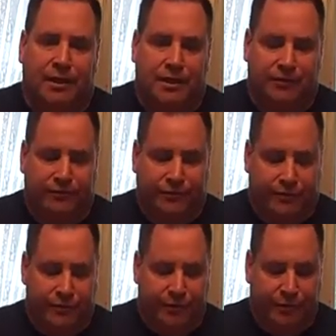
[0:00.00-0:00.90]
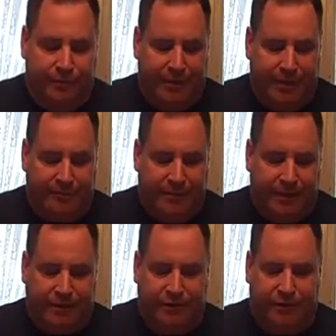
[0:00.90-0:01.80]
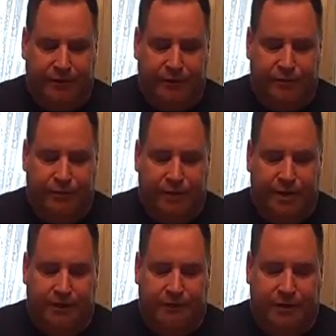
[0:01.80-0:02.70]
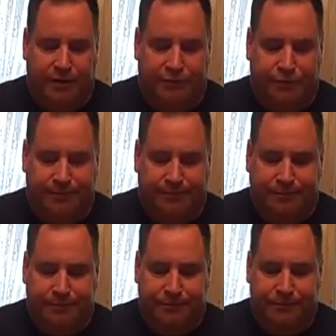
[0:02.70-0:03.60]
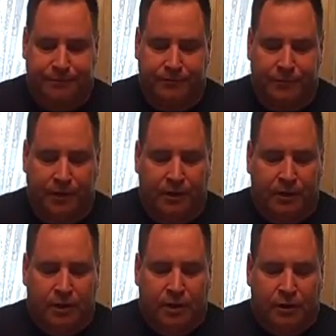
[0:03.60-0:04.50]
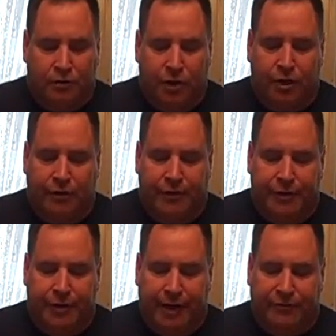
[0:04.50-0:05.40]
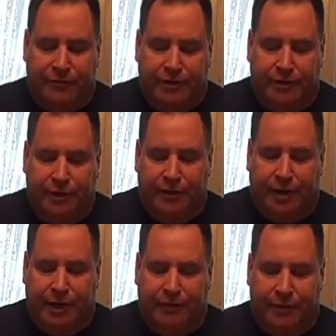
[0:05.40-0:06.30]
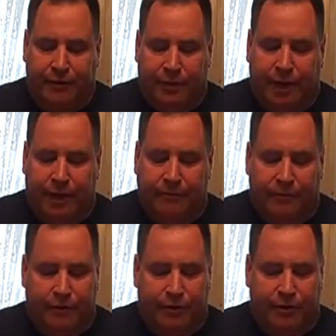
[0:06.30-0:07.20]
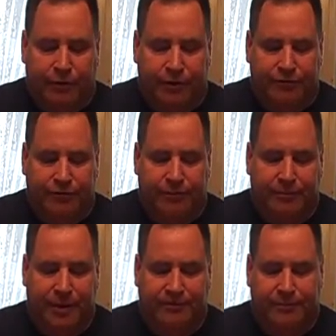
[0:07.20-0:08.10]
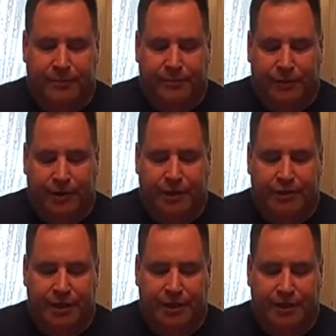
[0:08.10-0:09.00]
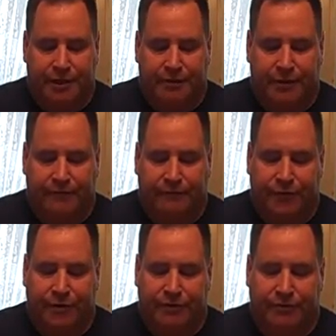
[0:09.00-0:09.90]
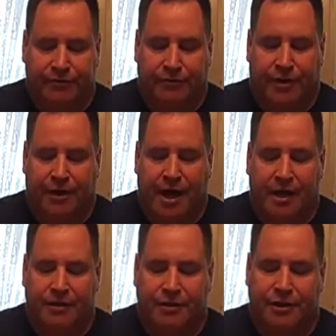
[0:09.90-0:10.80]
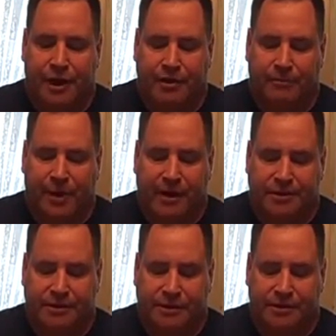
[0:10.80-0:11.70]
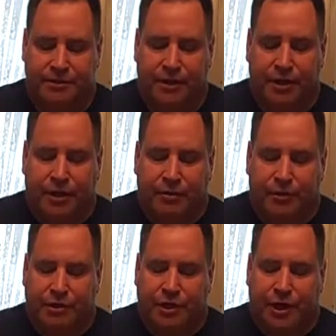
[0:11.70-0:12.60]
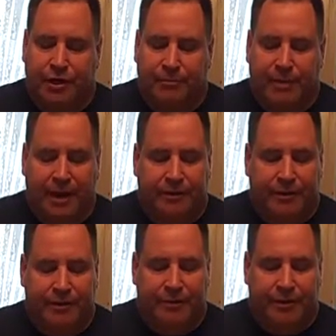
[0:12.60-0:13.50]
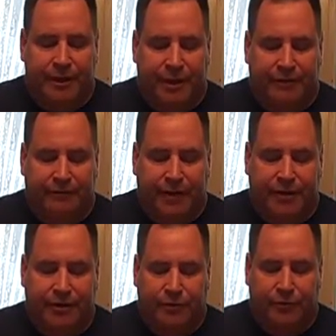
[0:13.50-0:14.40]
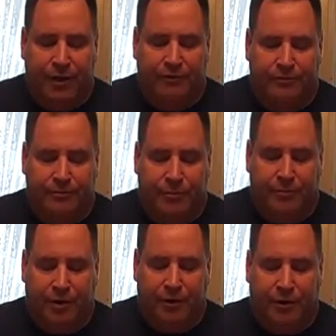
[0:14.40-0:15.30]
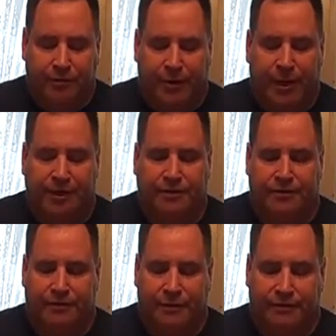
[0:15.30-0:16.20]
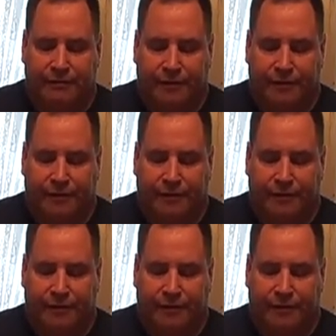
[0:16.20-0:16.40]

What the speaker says: is through emancipation of the individual. Critical theory has a clear ethical aim to work towards an emancipatory agenda. It then focuses on how to change practices which undermine liberty and to find new ways to promote human agency and